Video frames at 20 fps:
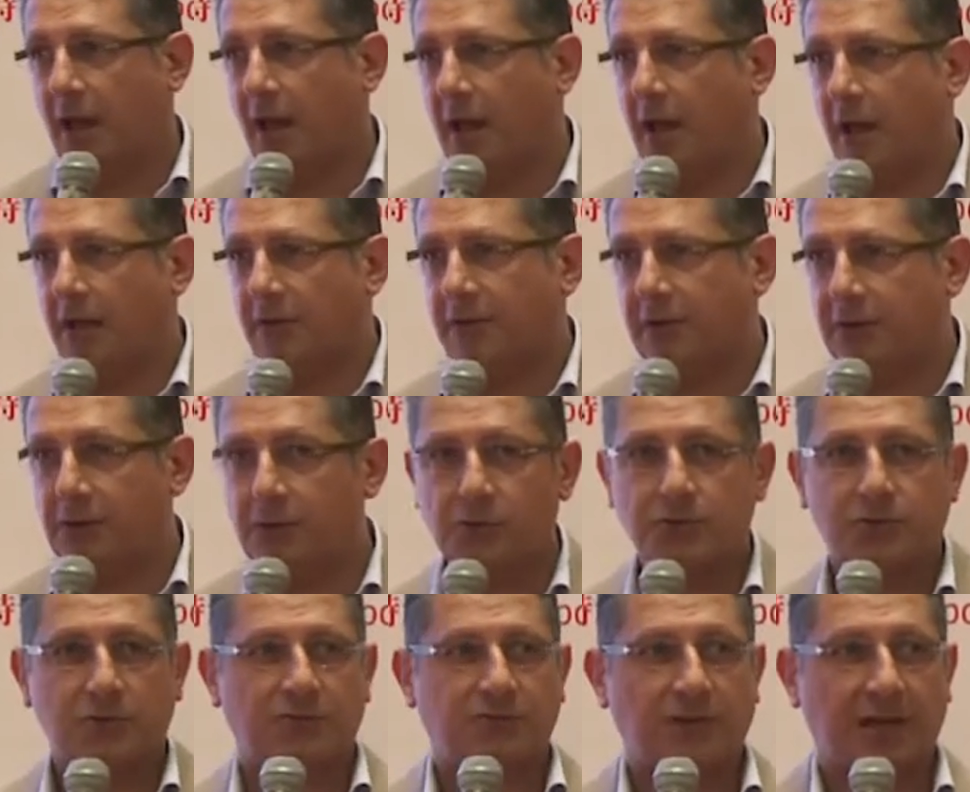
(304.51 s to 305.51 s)
uh, the
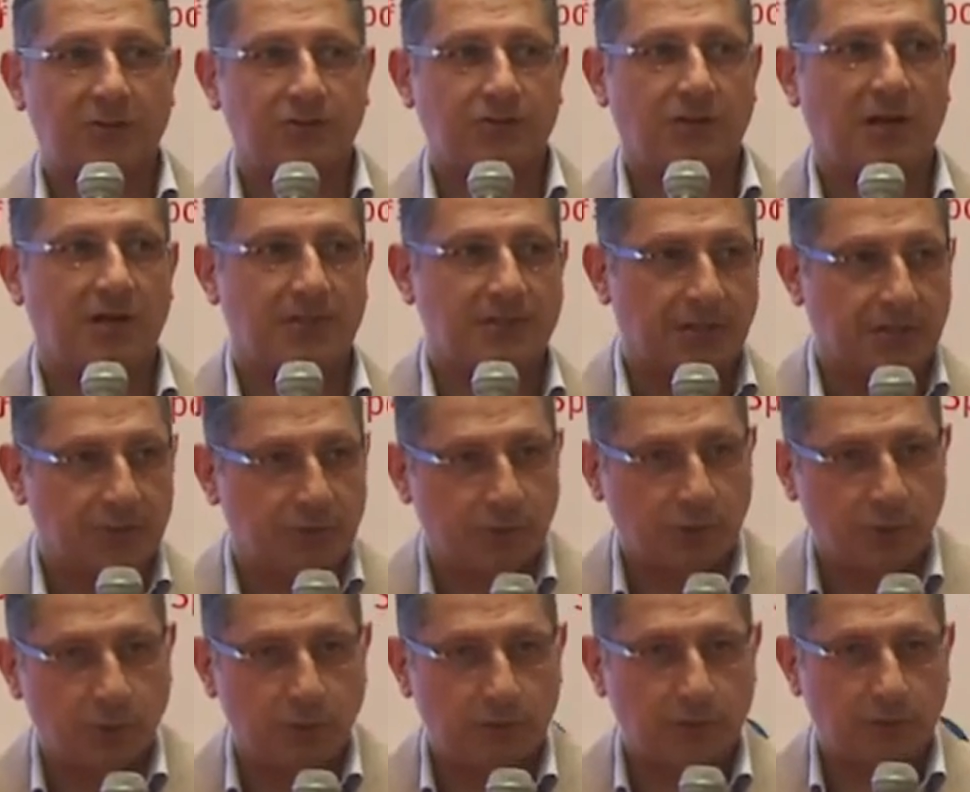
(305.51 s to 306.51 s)
use of franchising
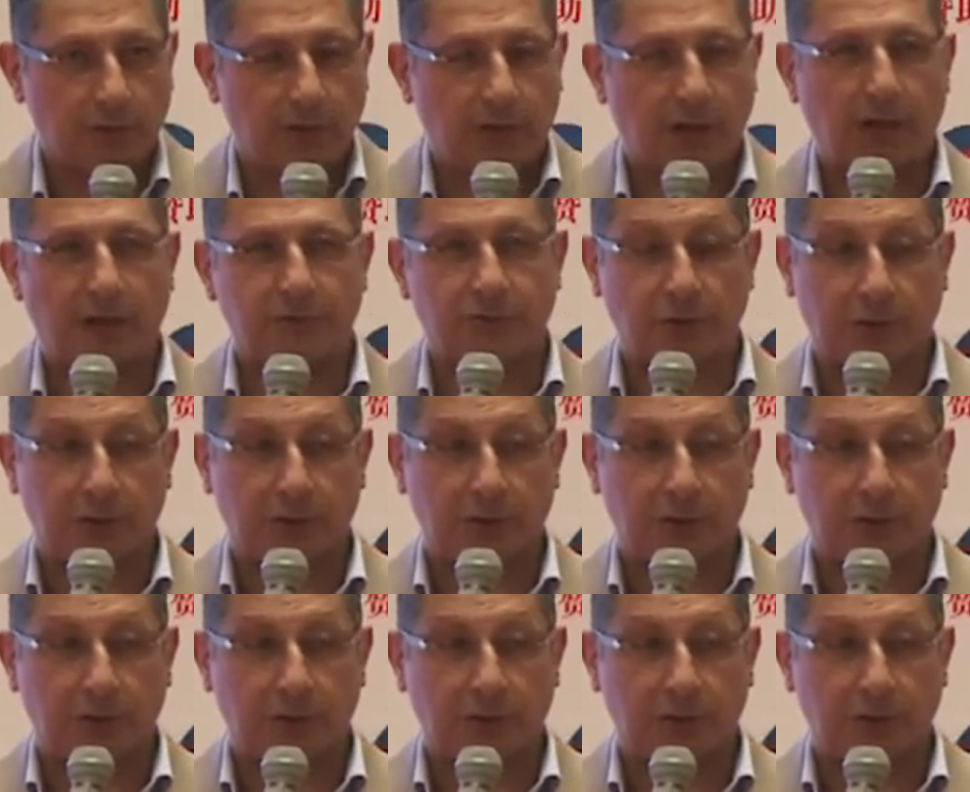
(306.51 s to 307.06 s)
to, to